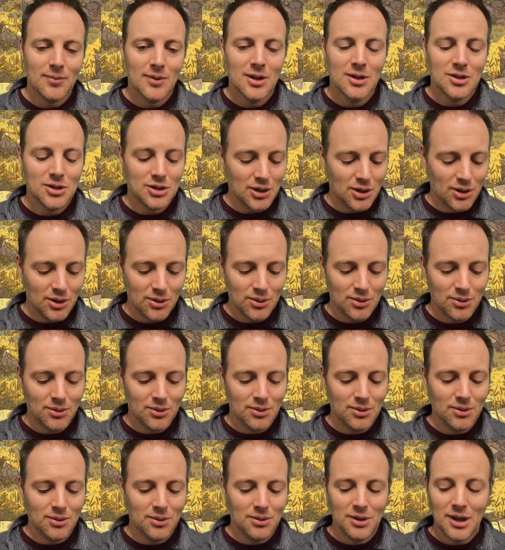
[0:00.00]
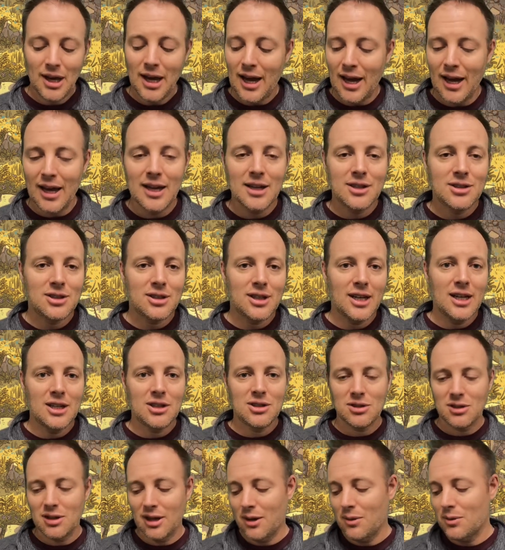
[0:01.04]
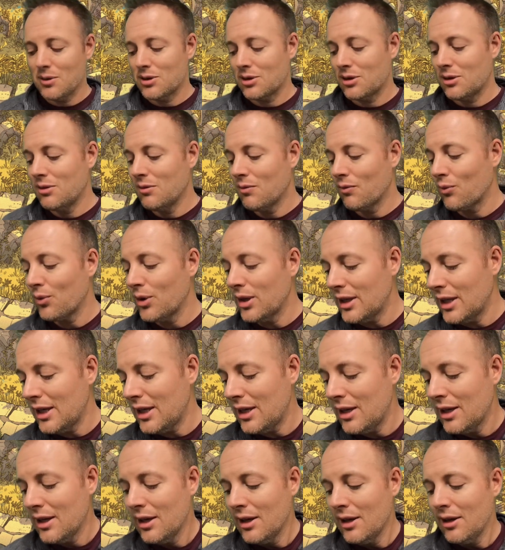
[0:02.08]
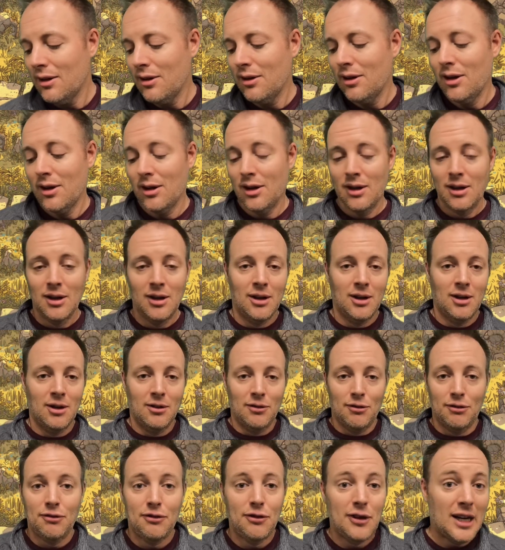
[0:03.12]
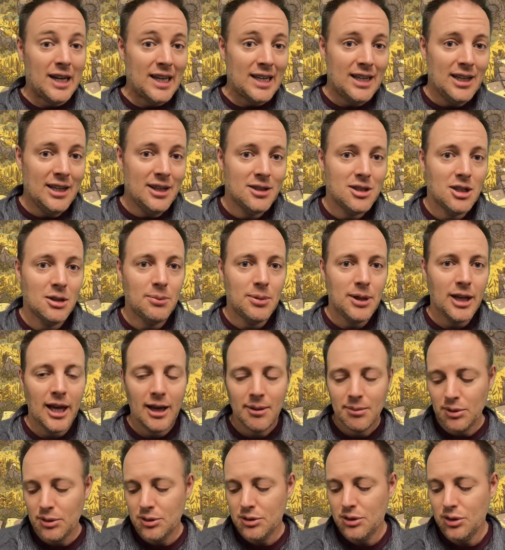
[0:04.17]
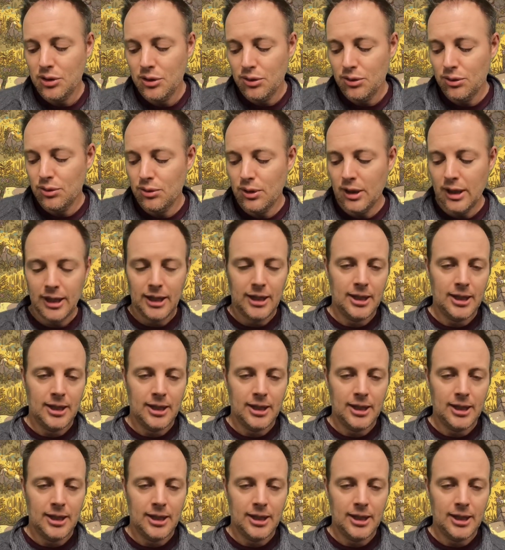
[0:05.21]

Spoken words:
So yeah, it was really fun to be able to